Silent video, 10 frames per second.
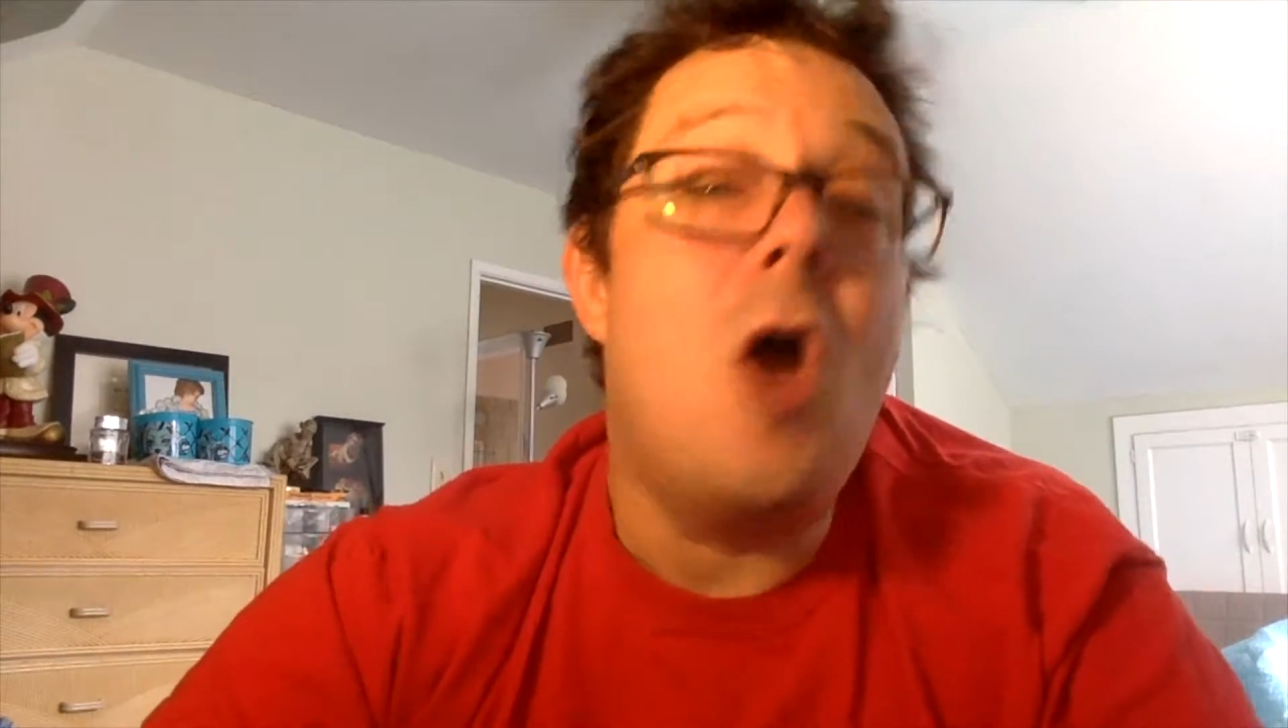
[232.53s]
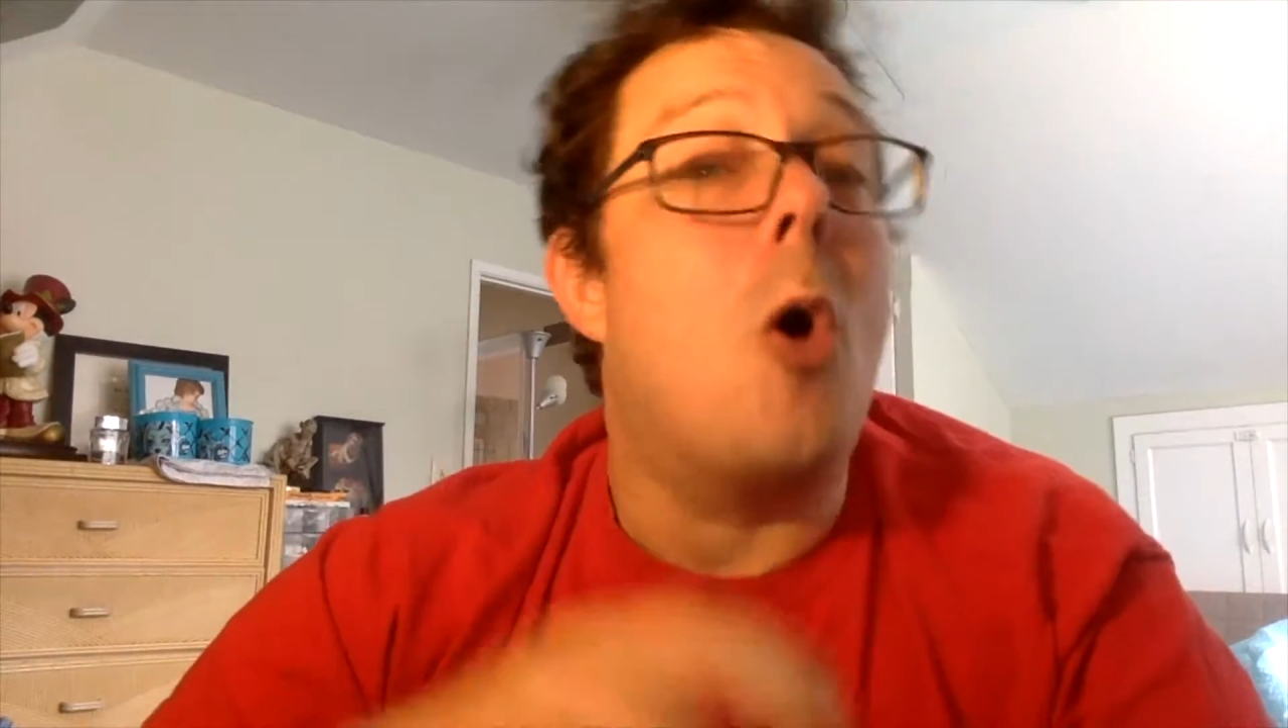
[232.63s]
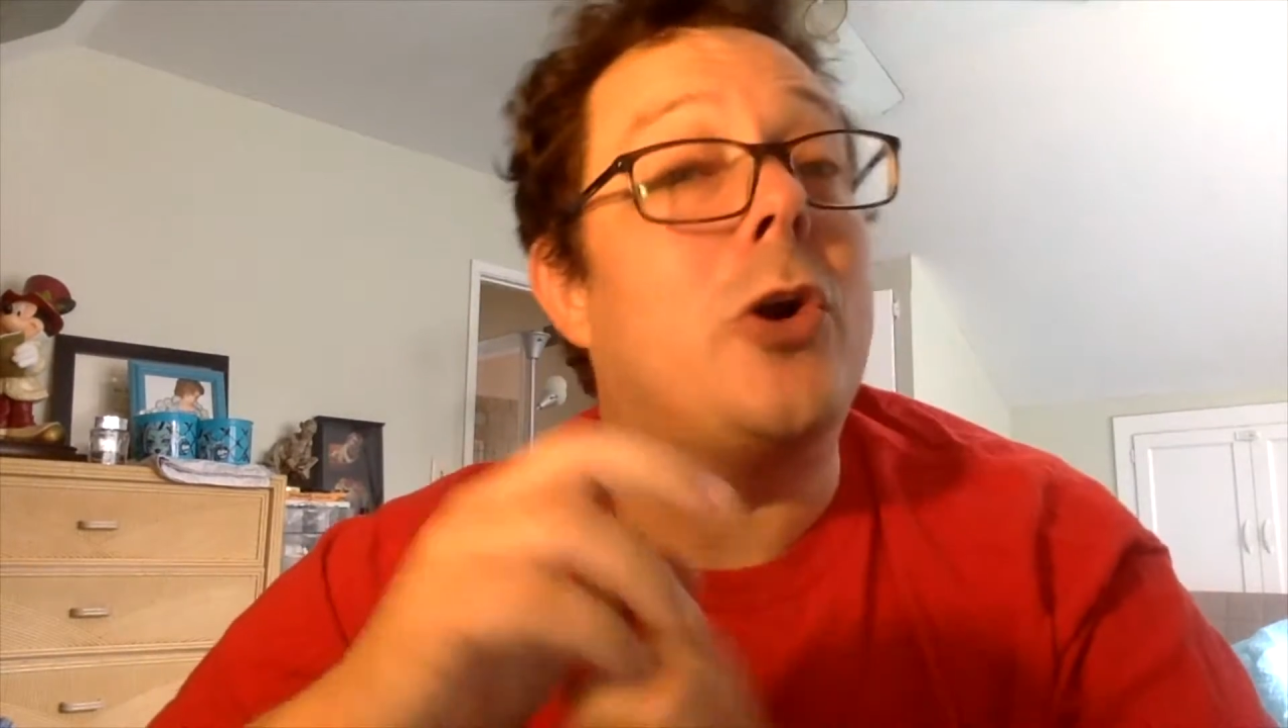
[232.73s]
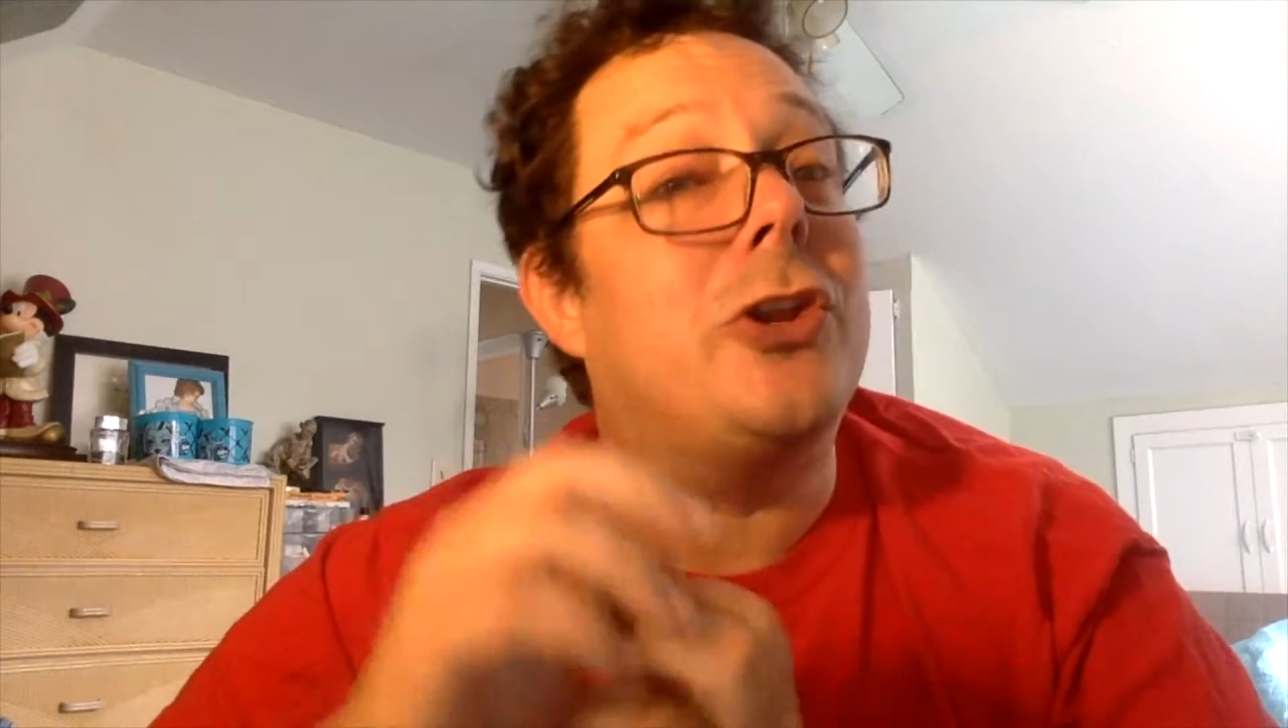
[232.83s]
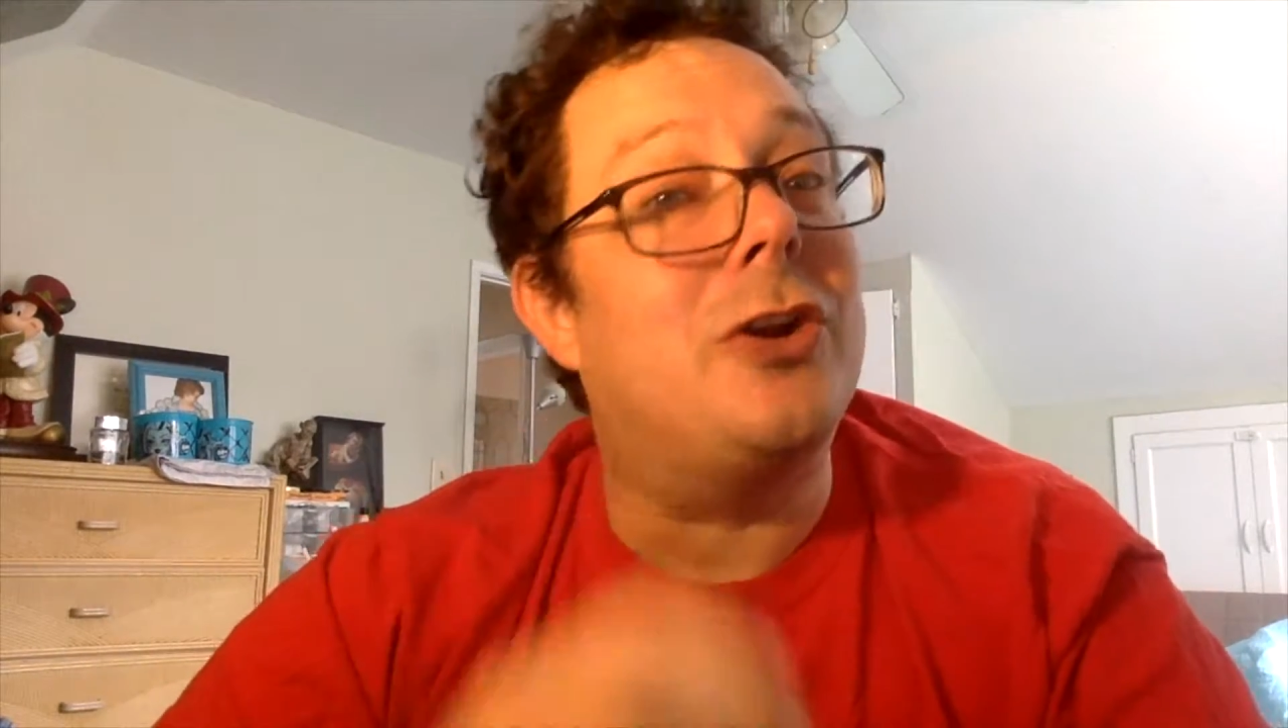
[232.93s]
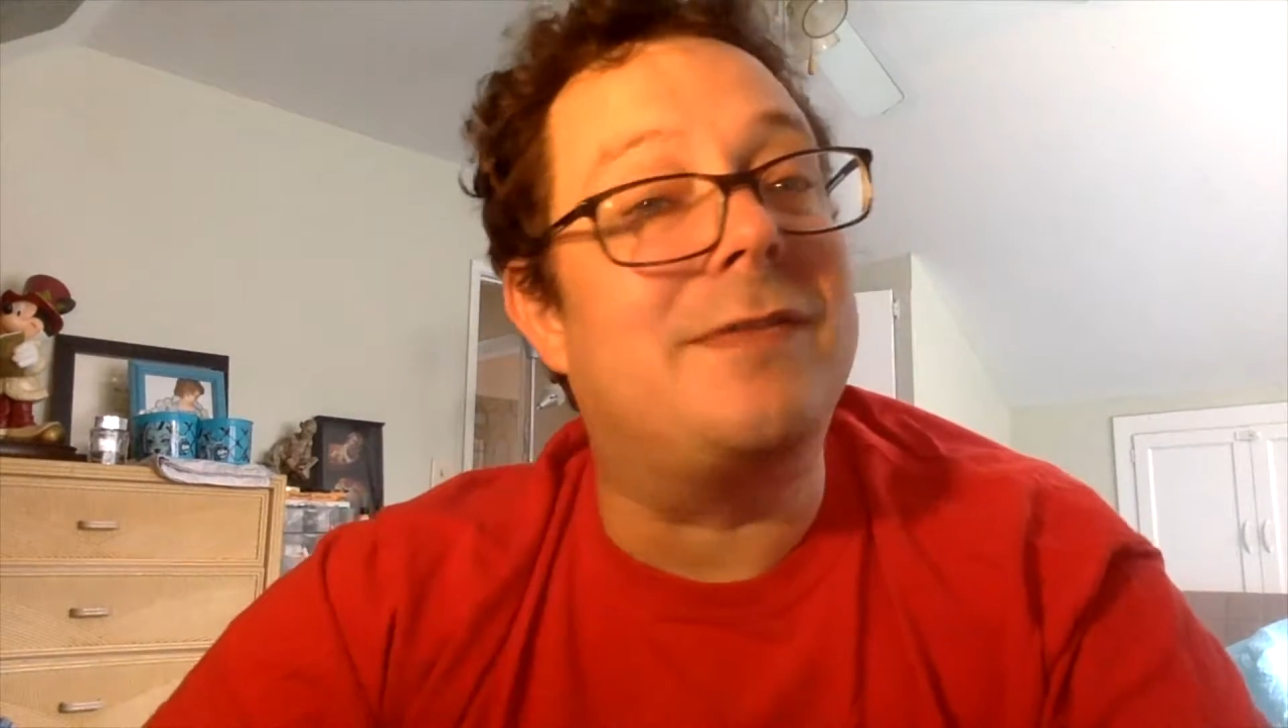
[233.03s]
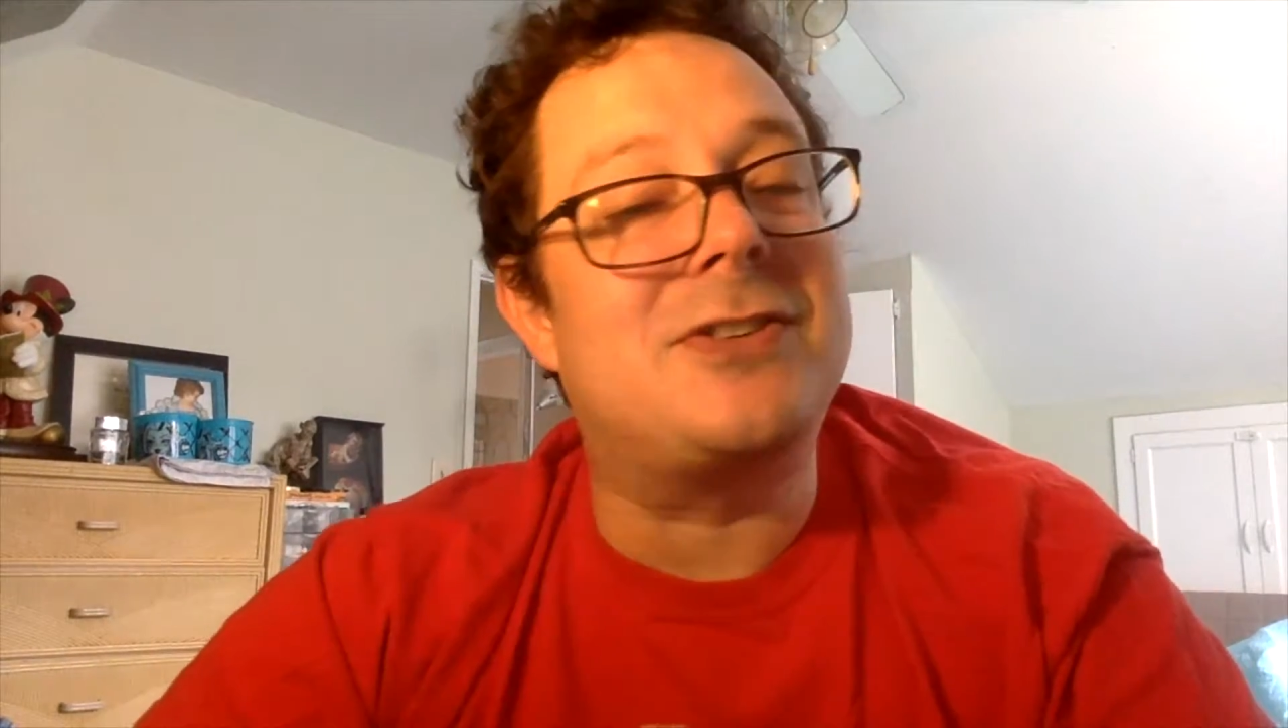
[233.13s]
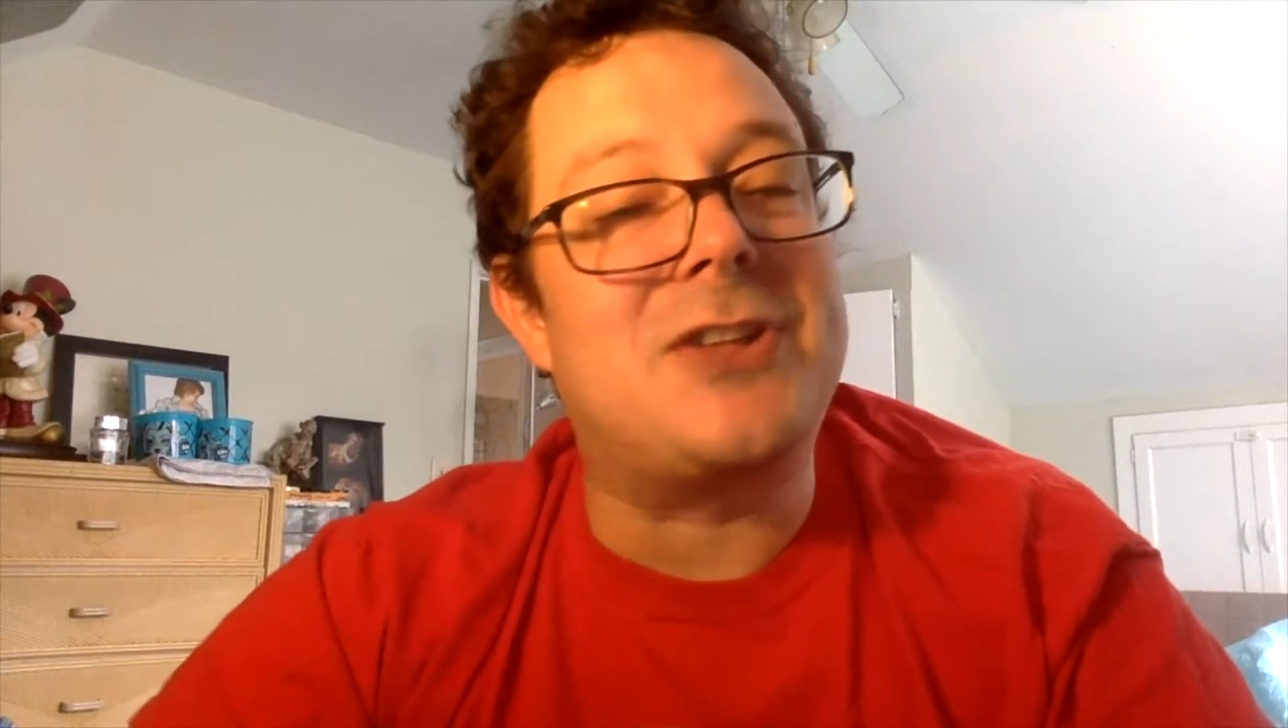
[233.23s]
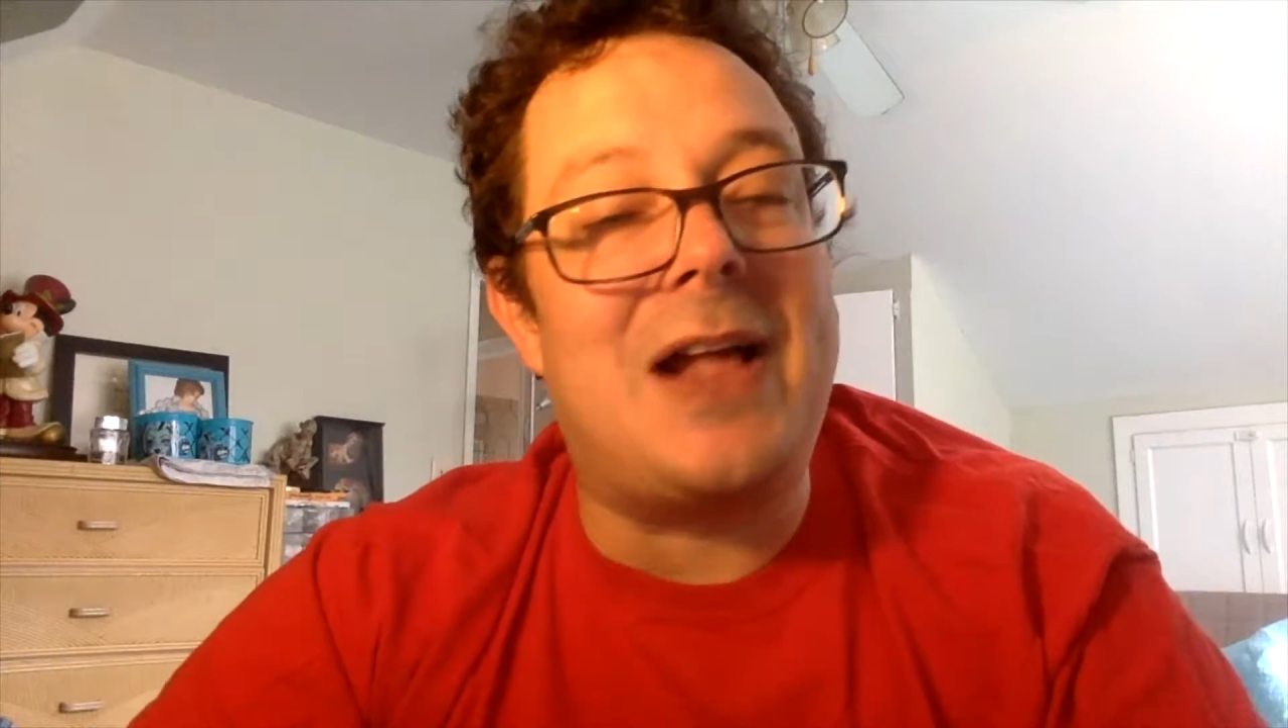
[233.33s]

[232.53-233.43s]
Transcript: or universal